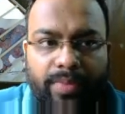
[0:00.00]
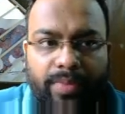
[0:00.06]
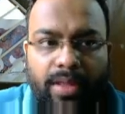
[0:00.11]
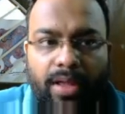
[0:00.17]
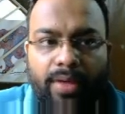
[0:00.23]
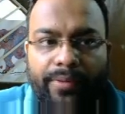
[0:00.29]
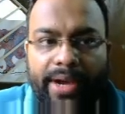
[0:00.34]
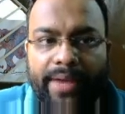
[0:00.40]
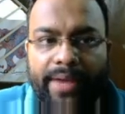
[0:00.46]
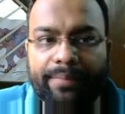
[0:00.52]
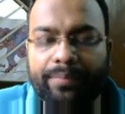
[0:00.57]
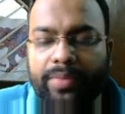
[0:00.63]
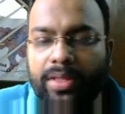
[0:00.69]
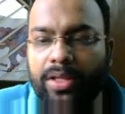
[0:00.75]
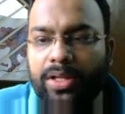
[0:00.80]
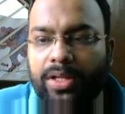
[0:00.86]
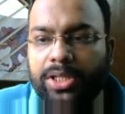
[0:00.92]
right?
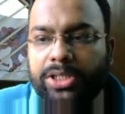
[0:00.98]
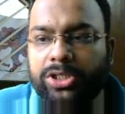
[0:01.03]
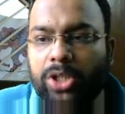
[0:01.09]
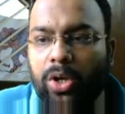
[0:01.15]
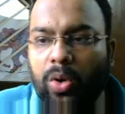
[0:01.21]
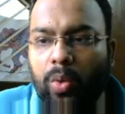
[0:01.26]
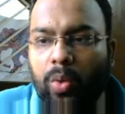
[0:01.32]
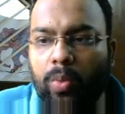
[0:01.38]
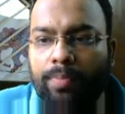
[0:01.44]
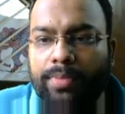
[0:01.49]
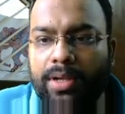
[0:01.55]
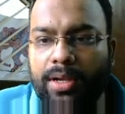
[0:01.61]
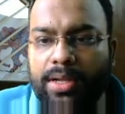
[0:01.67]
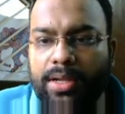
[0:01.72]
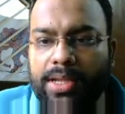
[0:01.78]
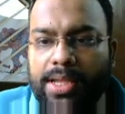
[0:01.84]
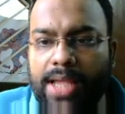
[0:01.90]
So
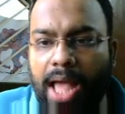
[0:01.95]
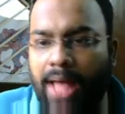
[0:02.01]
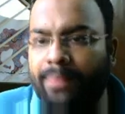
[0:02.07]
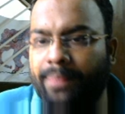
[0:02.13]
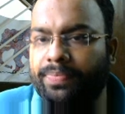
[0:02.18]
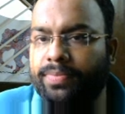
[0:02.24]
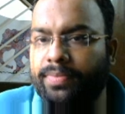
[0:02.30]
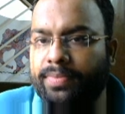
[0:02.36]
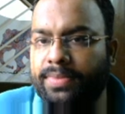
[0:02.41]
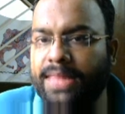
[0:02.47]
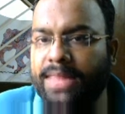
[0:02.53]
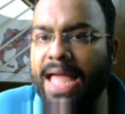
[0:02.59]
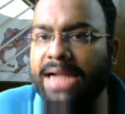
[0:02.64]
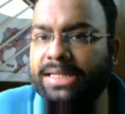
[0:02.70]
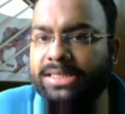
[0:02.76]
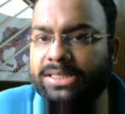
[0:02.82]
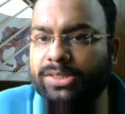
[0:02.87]
yeah,
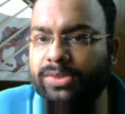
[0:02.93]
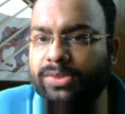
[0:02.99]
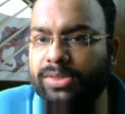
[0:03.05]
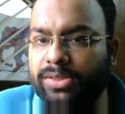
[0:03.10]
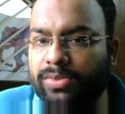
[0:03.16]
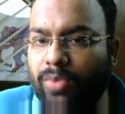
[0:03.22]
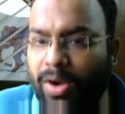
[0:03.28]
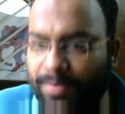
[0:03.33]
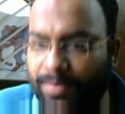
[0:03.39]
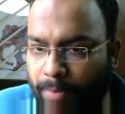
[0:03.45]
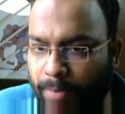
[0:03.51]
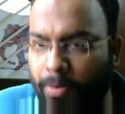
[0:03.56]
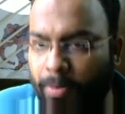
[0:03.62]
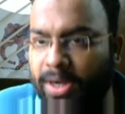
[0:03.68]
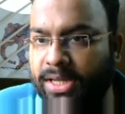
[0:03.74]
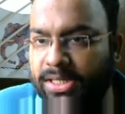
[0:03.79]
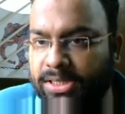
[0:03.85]
that's one of the
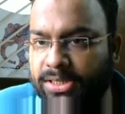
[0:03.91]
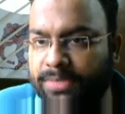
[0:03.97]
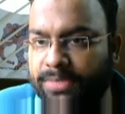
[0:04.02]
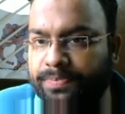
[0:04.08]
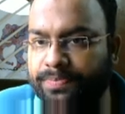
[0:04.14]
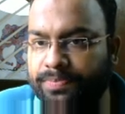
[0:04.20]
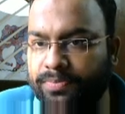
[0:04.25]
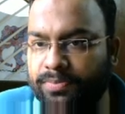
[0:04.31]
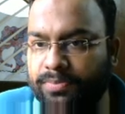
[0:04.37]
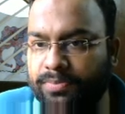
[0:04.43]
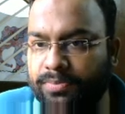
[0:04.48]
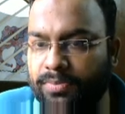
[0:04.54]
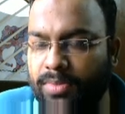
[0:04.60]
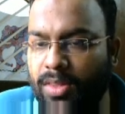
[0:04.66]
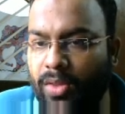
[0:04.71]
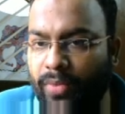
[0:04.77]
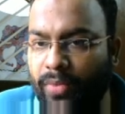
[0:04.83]
properties,
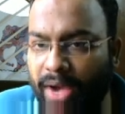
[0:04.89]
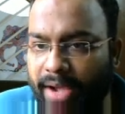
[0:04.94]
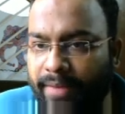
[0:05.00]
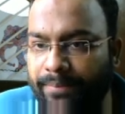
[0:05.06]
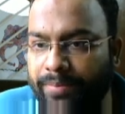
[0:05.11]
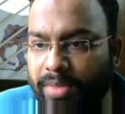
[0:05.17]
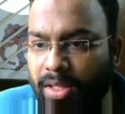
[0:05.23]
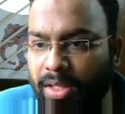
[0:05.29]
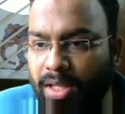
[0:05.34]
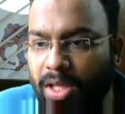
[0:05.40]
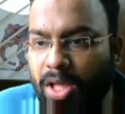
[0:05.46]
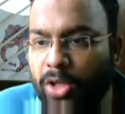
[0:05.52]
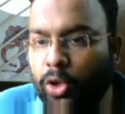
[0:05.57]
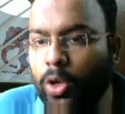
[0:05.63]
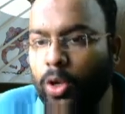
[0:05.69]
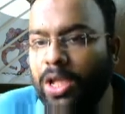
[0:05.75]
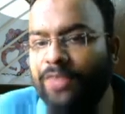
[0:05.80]
right?
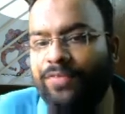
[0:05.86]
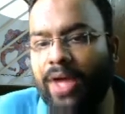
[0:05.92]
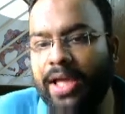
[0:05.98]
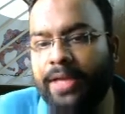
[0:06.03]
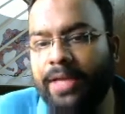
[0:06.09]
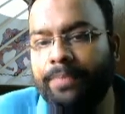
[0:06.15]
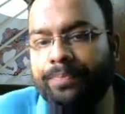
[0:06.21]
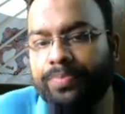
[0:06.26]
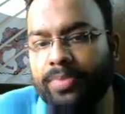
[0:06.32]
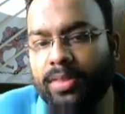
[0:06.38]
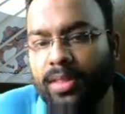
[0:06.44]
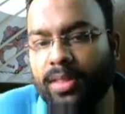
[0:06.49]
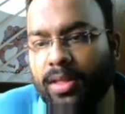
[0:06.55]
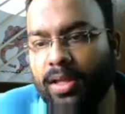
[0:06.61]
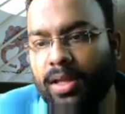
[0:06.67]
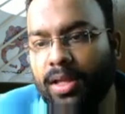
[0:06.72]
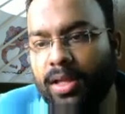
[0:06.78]
So if I
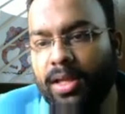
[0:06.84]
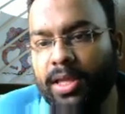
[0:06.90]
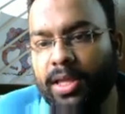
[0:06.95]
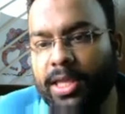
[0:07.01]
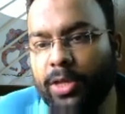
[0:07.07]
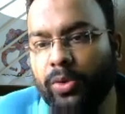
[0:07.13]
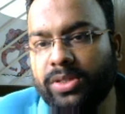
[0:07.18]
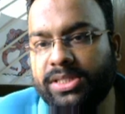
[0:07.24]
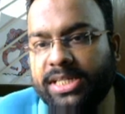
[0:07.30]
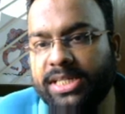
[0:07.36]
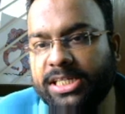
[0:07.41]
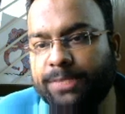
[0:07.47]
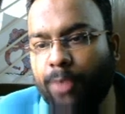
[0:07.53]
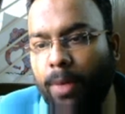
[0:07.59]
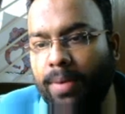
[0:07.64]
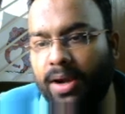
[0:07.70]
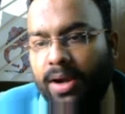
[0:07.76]
use this
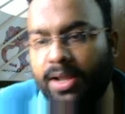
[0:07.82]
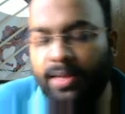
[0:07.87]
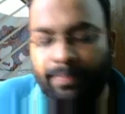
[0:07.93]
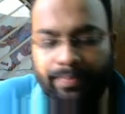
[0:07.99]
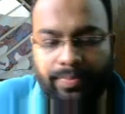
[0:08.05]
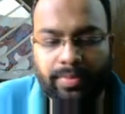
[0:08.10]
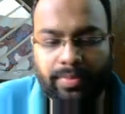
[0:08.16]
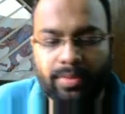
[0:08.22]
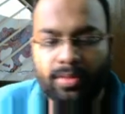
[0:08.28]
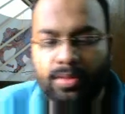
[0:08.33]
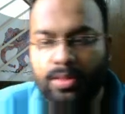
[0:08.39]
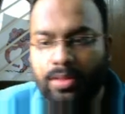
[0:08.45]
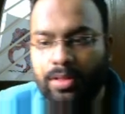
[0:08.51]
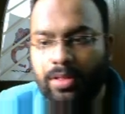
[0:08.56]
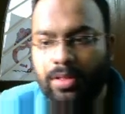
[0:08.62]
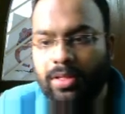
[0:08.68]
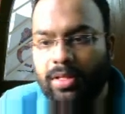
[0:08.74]
property,
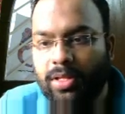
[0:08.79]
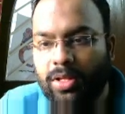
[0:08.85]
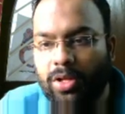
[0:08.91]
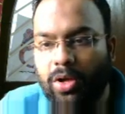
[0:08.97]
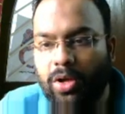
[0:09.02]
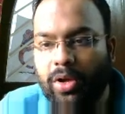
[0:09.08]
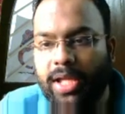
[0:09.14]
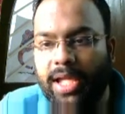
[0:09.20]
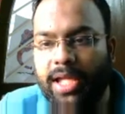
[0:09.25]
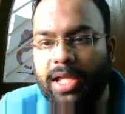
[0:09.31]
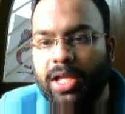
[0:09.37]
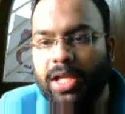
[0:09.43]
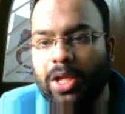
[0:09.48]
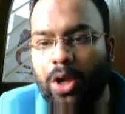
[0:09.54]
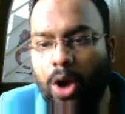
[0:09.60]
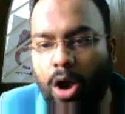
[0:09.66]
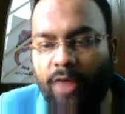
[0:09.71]
okay,
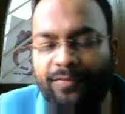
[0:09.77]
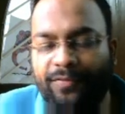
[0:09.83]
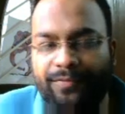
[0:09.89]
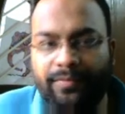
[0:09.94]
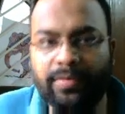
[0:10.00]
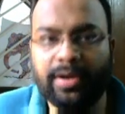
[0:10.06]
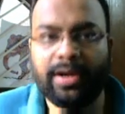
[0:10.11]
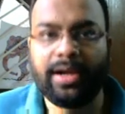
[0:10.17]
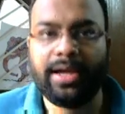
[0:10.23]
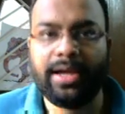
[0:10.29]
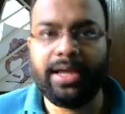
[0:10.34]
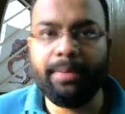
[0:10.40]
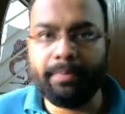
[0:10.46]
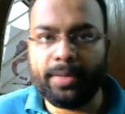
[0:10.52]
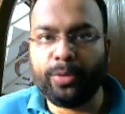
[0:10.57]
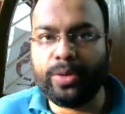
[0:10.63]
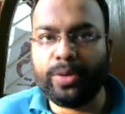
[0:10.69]
of
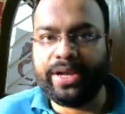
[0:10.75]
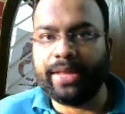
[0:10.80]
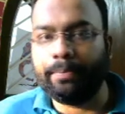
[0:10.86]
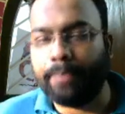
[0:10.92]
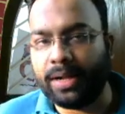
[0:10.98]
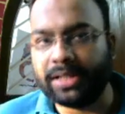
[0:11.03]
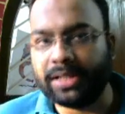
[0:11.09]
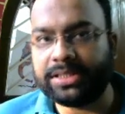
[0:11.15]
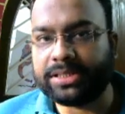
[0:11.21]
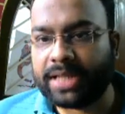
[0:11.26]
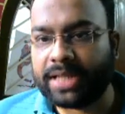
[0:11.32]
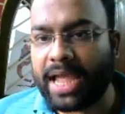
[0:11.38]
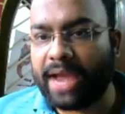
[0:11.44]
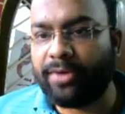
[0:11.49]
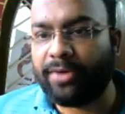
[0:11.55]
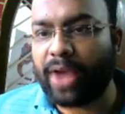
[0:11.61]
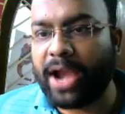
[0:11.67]
unit impulse
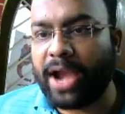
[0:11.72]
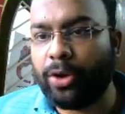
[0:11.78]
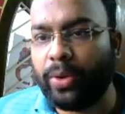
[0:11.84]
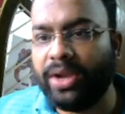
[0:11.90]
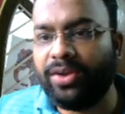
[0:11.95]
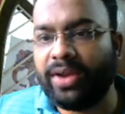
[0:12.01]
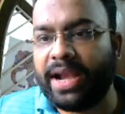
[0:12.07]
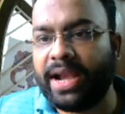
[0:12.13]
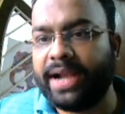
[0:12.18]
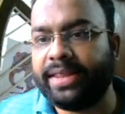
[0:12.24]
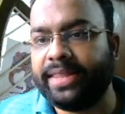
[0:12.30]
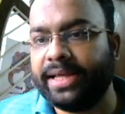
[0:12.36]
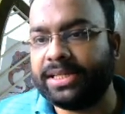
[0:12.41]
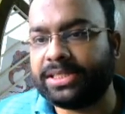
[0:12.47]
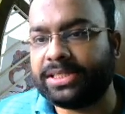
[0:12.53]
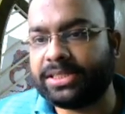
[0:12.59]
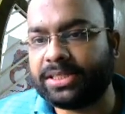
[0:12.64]
and try to integrate this,